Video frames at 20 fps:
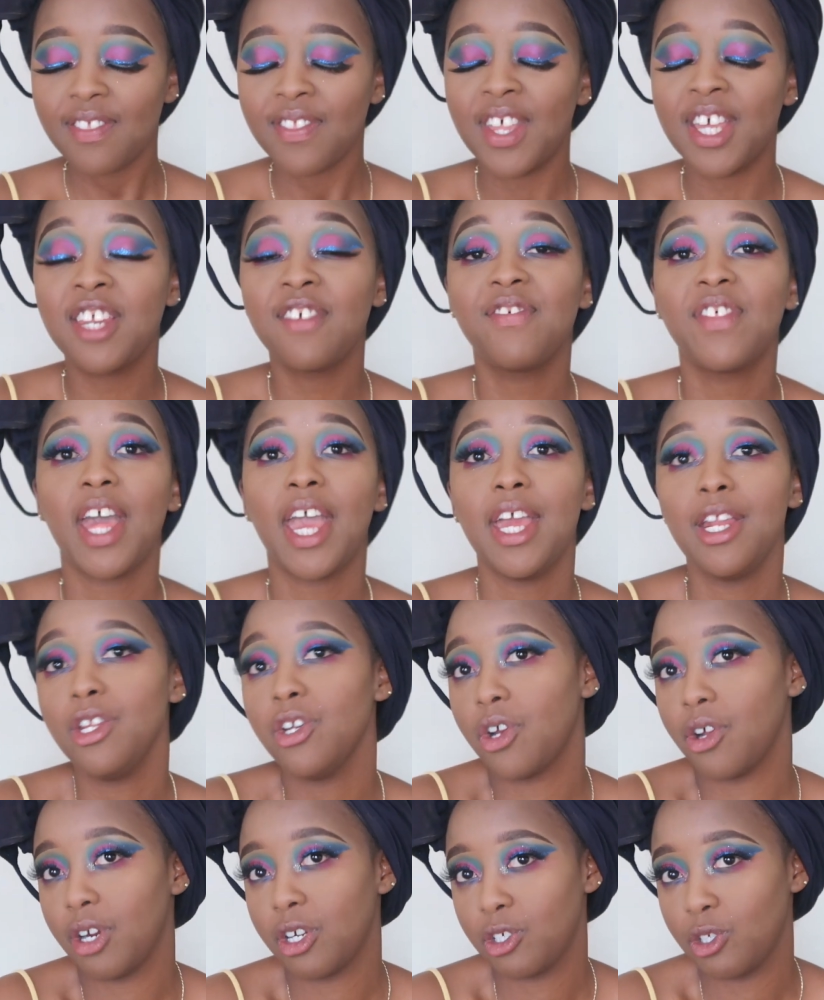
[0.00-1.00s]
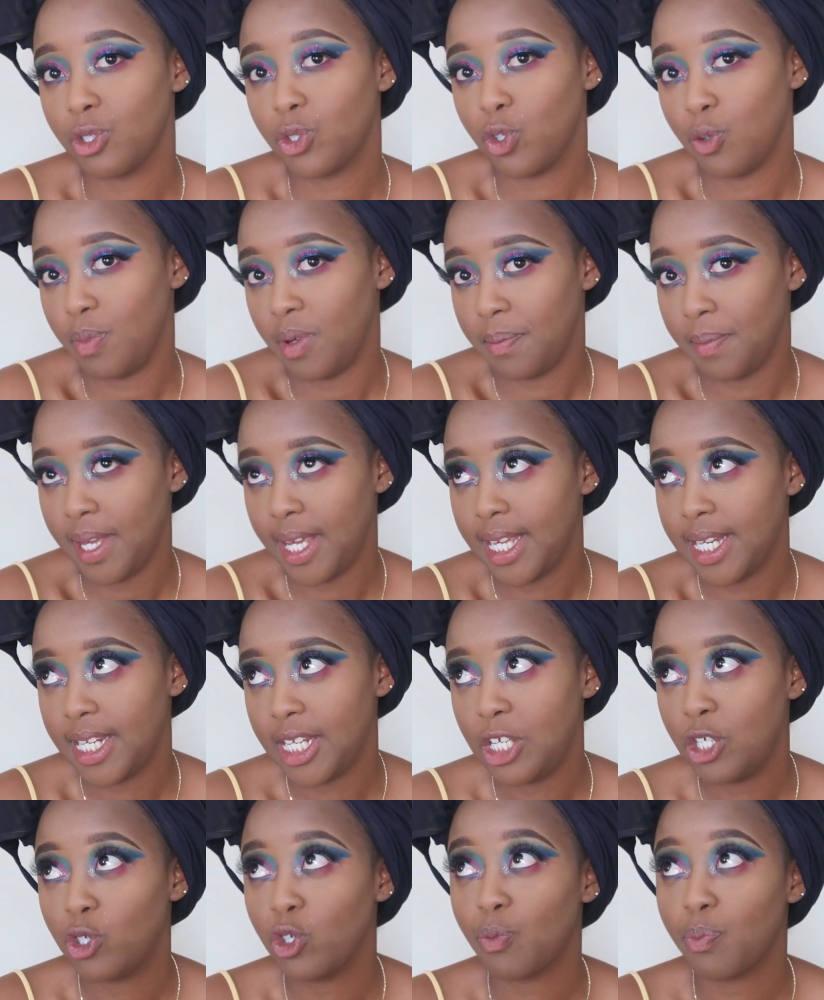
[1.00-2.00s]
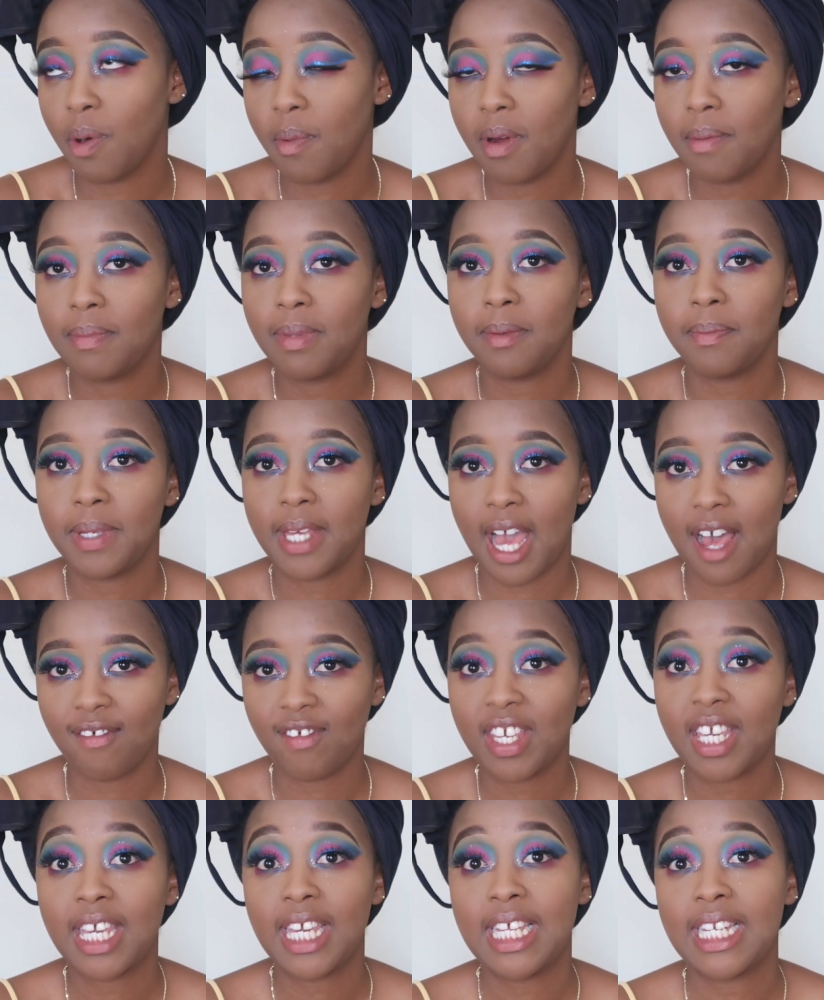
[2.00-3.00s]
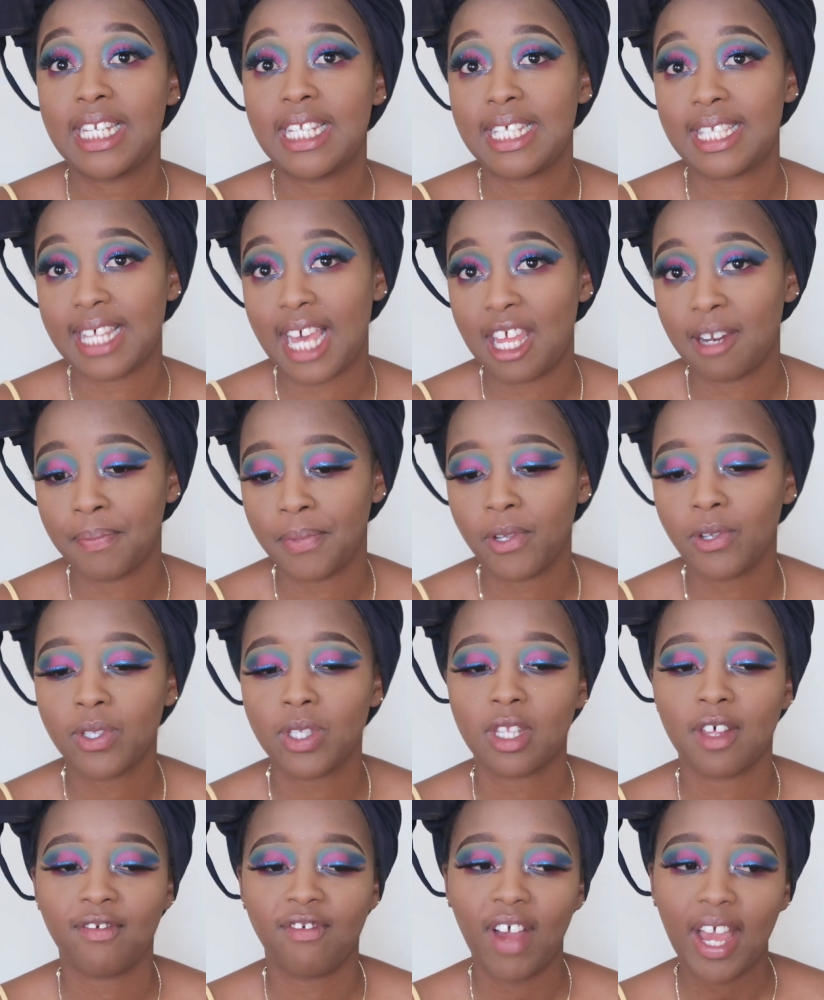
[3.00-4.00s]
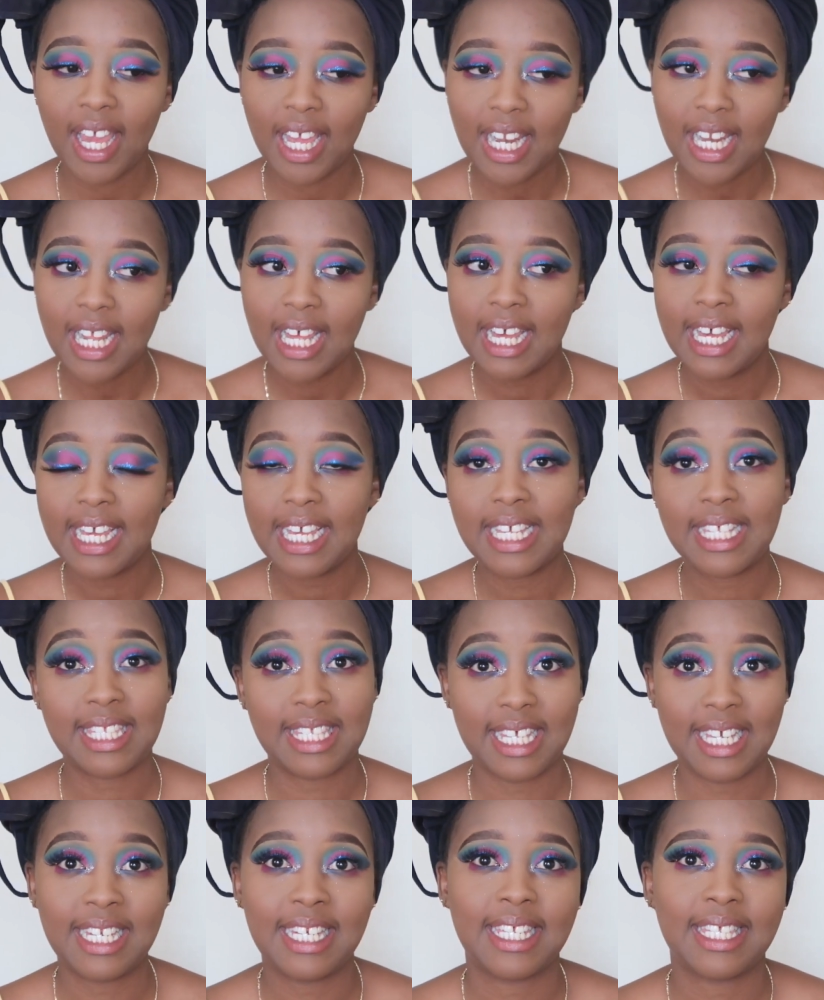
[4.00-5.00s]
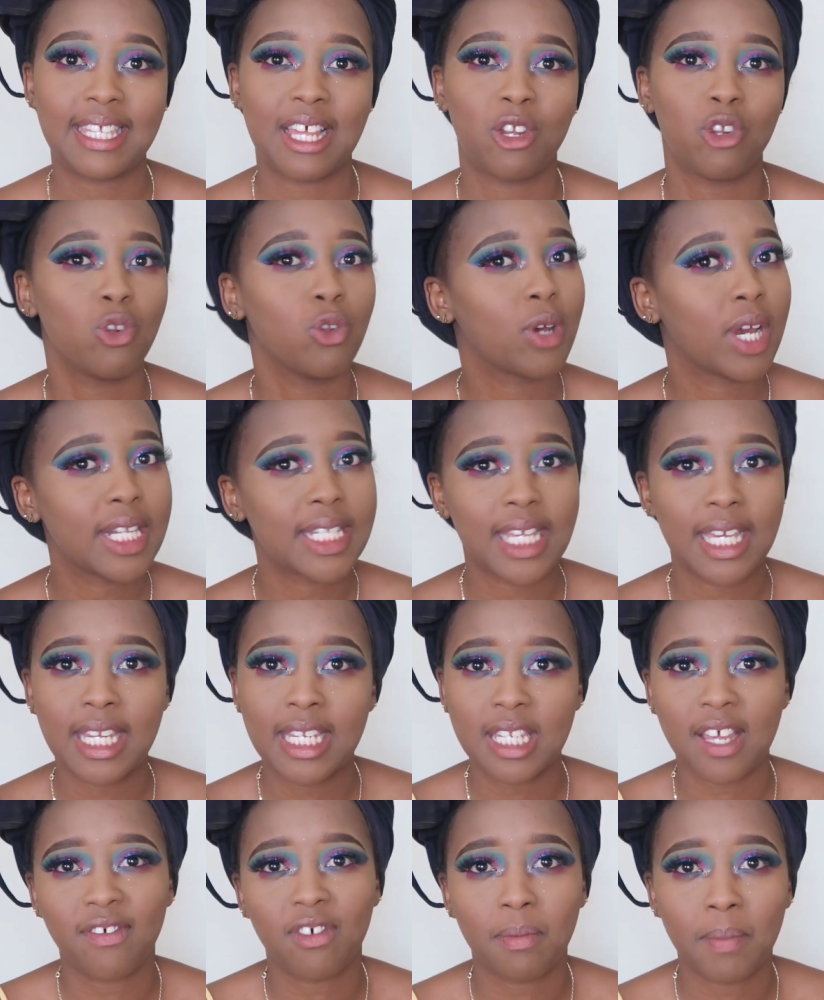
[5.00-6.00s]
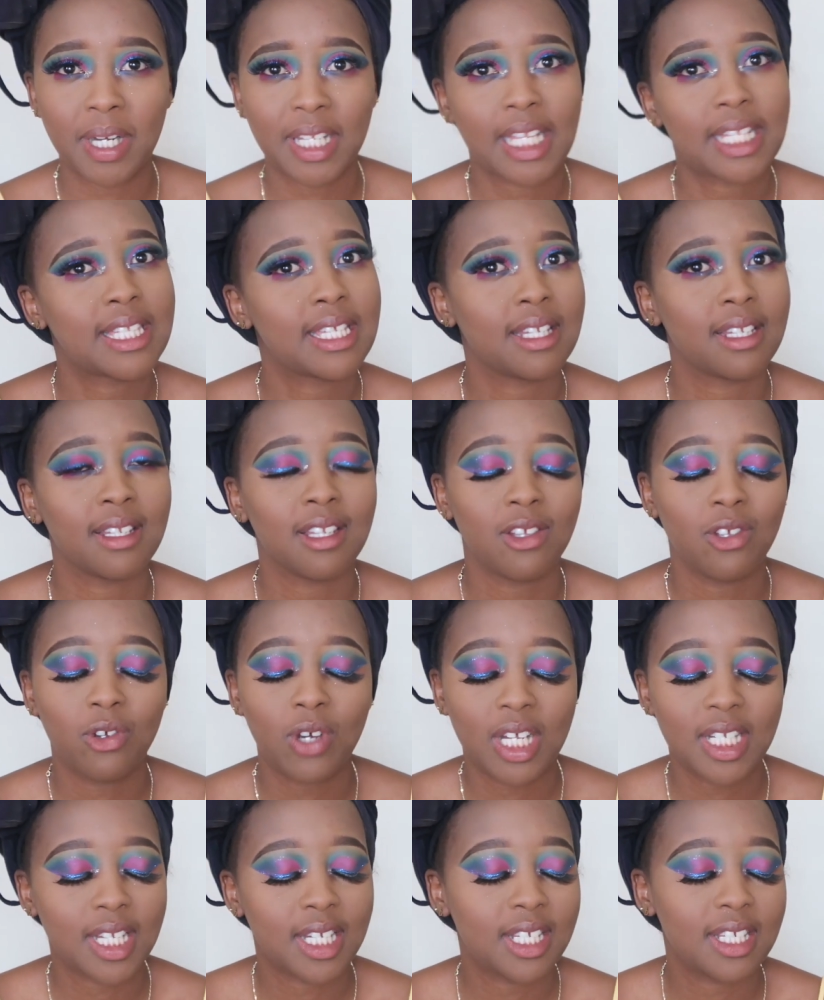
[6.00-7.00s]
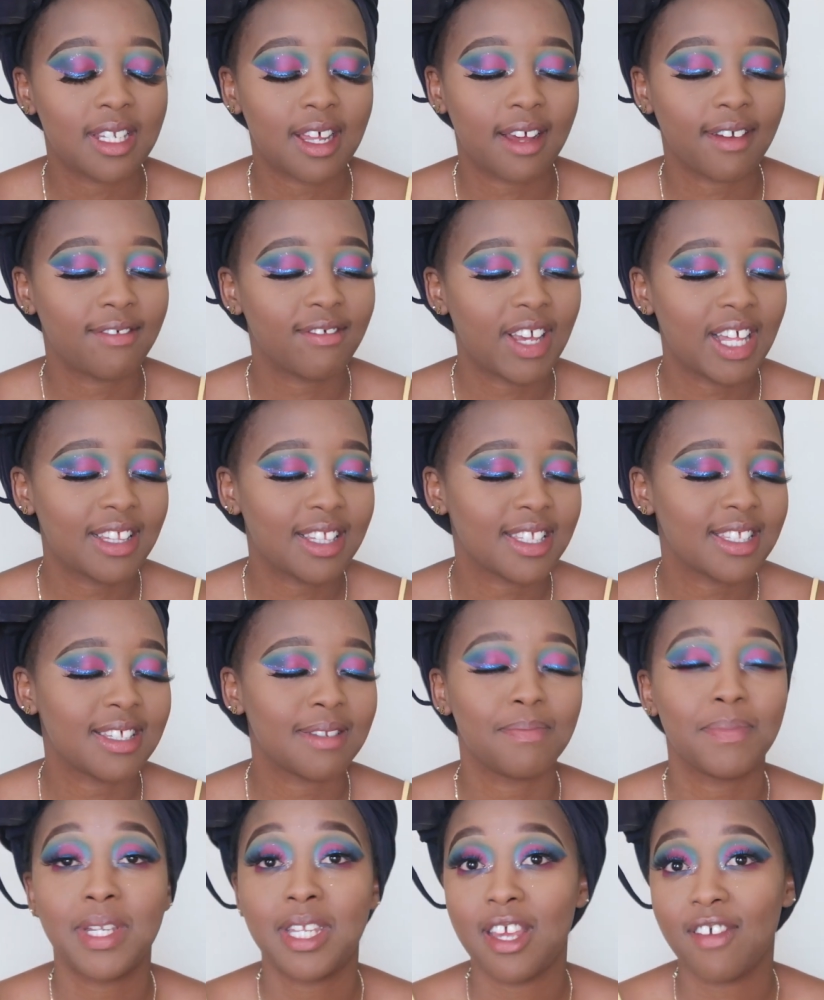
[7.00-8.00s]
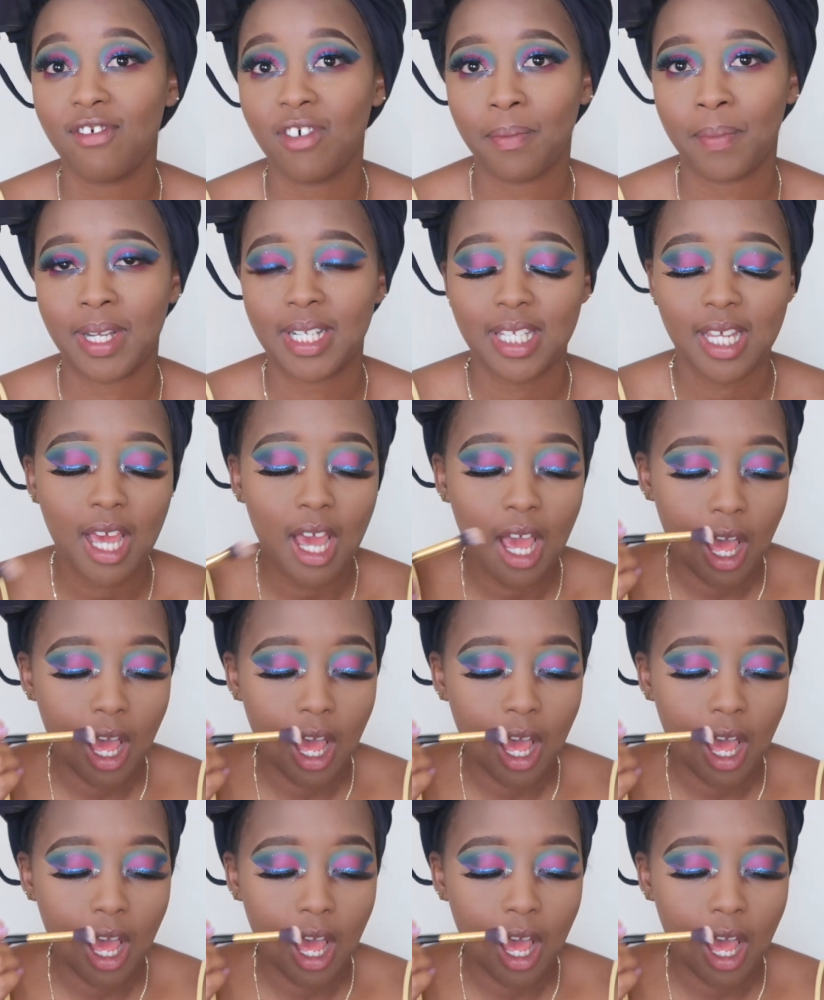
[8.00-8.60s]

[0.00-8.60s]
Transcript: that if there are any corrections to be made, he should probably be having InDesign, because the file is InDesign. You know, you can't edit a format that's in, you can't edit a file that's in PDF format.